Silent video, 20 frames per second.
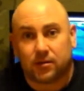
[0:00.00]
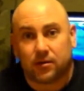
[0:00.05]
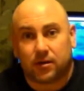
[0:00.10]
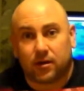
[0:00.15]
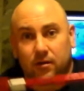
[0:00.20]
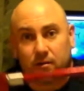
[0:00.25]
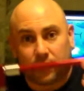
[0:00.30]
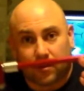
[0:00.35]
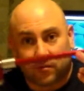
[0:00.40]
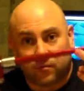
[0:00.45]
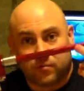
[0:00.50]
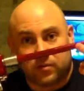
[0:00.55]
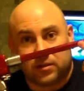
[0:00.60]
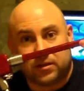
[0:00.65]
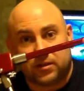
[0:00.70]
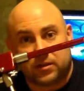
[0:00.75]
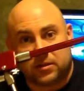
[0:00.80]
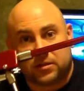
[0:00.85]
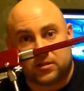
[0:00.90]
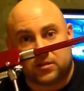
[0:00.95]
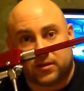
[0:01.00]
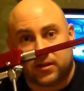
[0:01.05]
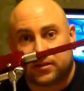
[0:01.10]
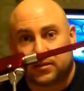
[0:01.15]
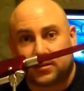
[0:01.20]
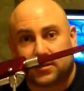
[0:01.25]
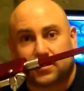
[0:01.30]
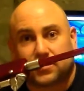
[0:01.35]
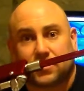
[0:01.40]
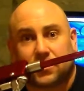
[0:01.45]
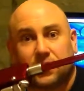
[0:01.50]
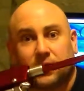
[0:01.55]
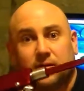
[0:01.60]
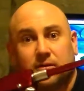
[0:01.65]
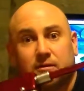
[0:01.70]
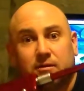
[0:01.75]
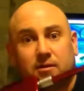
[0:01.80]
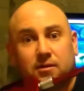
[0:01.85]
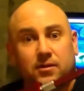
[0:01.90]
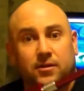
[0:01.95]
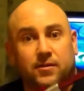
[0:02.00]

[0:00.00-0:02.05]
I really do like this style.